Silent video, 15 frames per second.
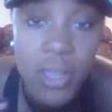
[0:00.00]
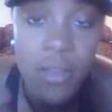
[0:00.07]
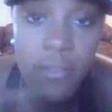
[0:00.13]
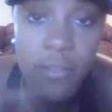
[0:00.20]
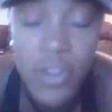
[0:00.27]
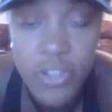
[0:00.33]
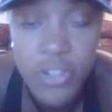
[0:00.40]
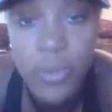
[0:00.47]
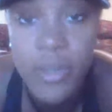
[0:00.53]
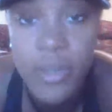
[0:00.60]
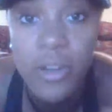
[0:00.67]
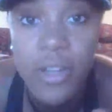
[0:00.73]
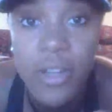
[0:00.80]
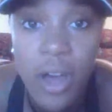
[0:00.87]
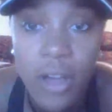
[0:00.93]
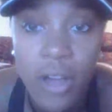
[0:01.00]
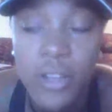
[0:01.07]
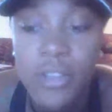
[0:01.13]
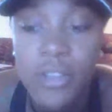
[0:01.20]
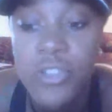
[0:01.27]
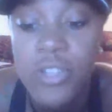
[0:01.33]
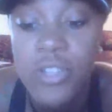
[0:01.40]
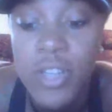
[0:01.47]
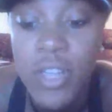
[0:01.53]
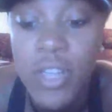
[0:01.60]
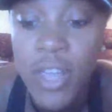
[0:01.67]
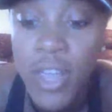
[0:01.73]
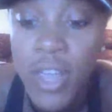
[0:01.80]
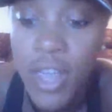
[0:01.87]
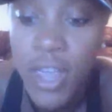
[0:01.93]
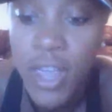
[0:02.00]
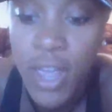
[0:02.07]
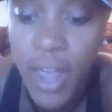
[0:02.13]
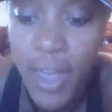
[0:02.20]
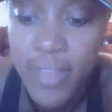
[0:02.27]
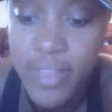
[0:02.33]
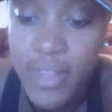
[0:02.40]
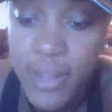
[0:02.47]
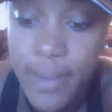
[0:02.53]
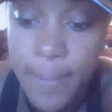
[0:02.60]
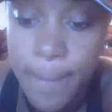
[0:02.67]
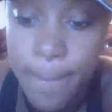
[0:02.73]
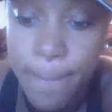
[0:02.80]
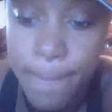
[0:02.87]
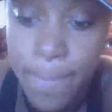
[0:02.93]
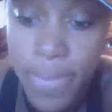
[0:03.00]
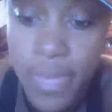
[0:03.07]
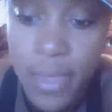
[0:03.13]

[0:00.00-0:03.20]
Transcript: freshman year in college. And then